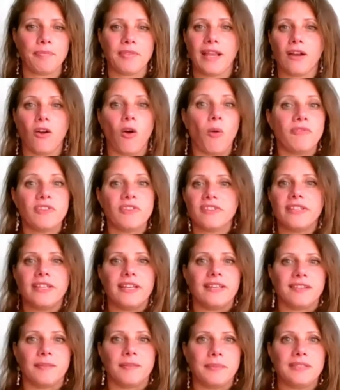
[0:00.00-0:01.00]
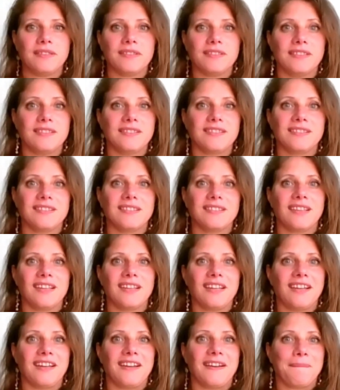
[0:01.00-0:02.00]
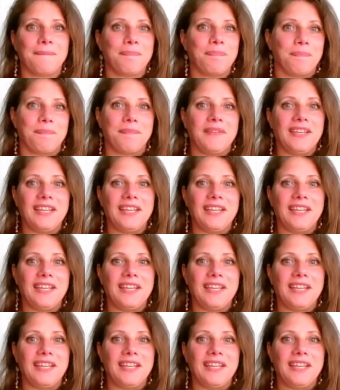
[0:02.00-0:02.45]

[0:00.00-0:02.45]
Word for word: like obviously as a business, um,